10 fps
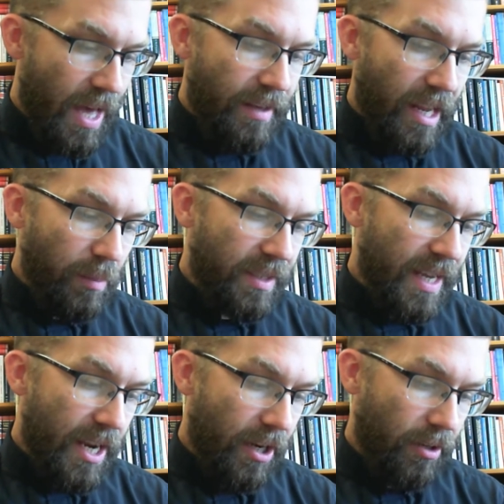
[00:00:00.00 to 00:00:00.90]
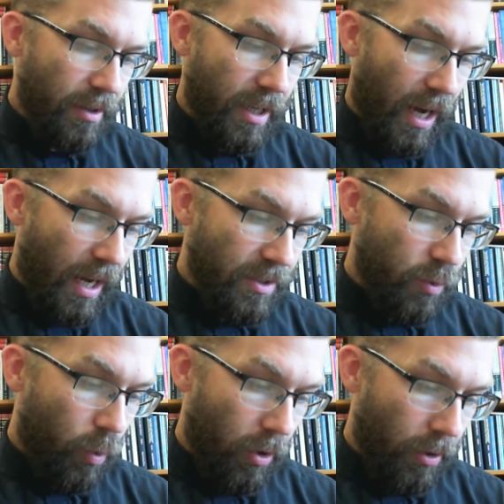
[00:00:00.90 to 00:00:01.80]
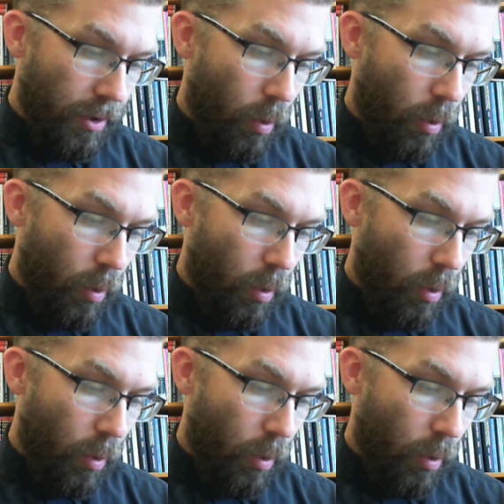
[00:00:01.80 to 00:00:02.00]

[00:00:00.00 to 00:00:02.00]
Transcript: namely to hear God's word,